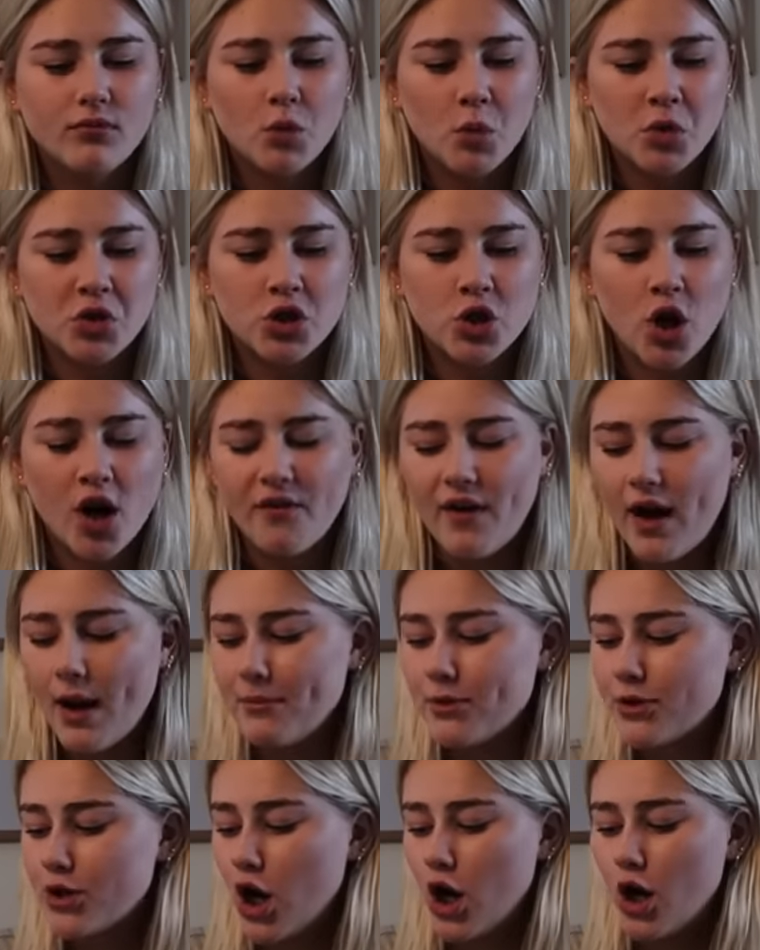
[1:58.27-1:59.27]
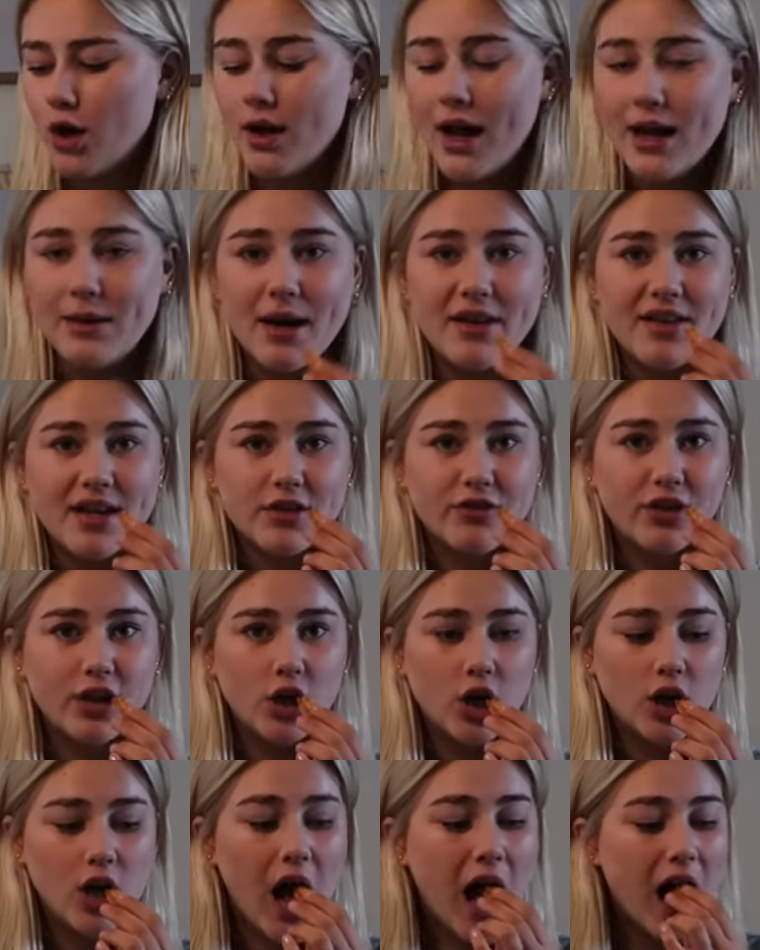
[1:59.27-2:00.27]
which is not a vibe. So anyway, these are really
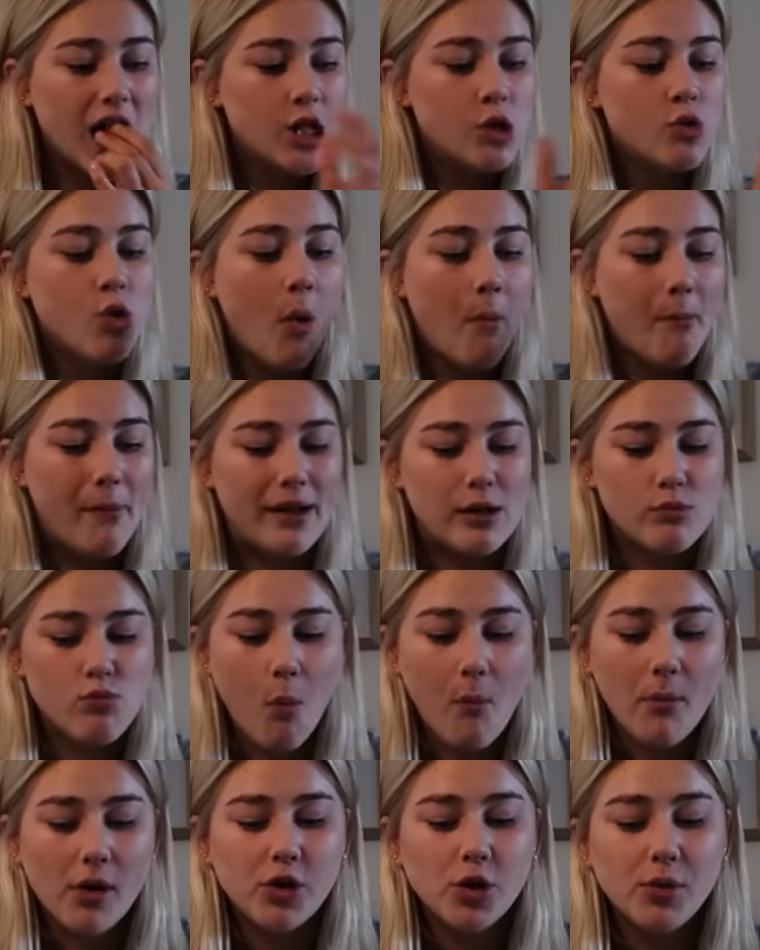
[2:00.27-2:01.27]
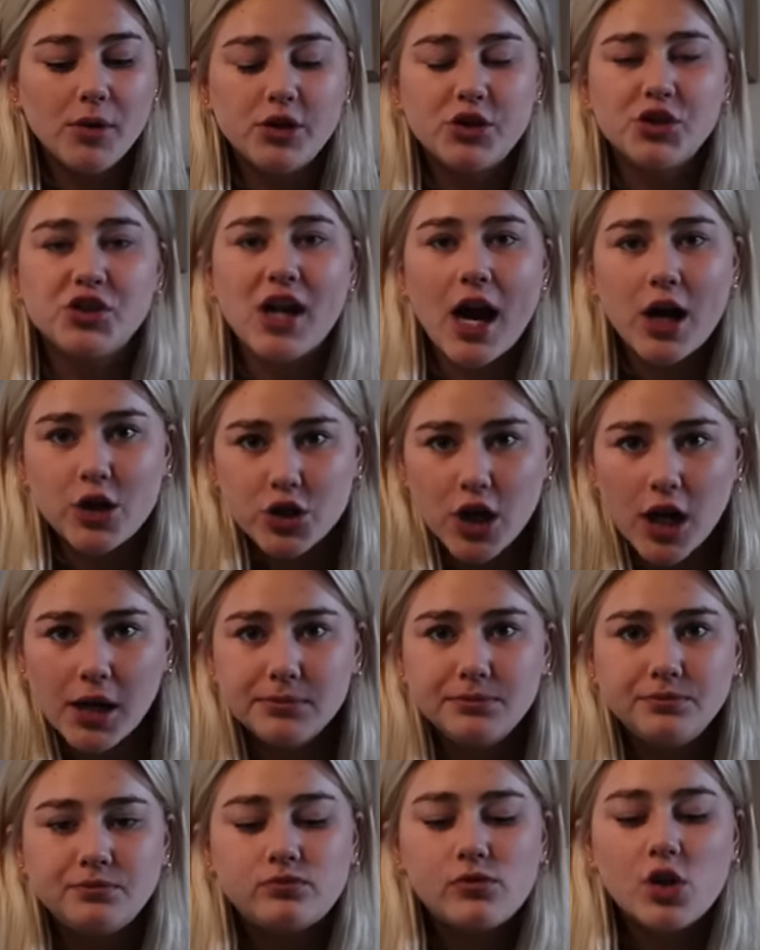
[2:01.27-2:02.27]
good. But I thought we could just catch
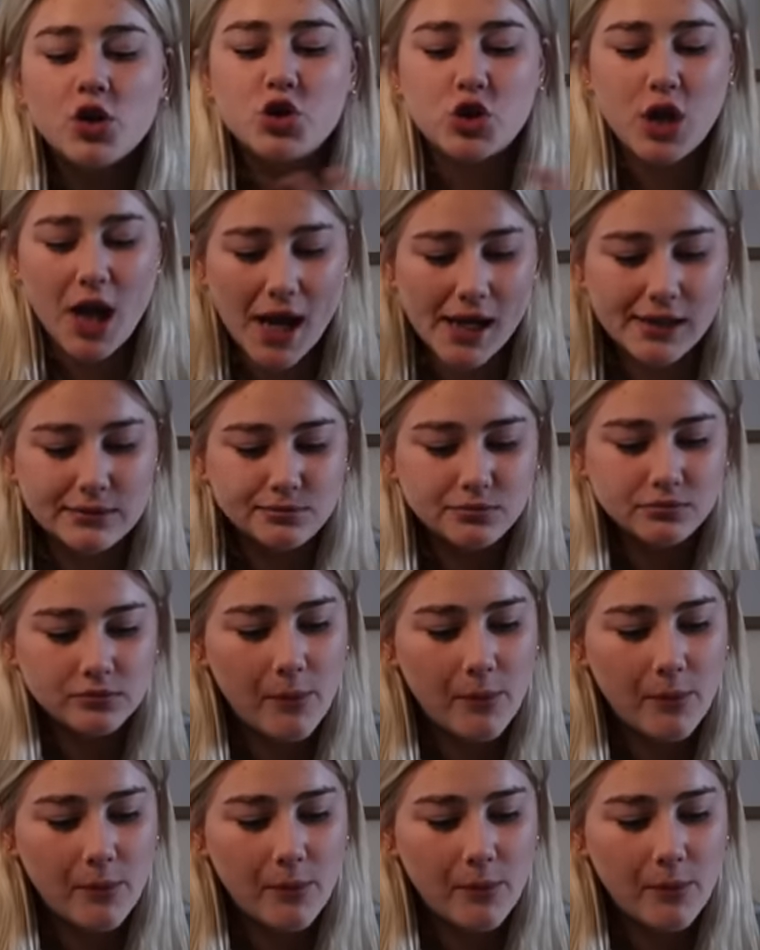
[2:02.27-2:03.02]
up, chat,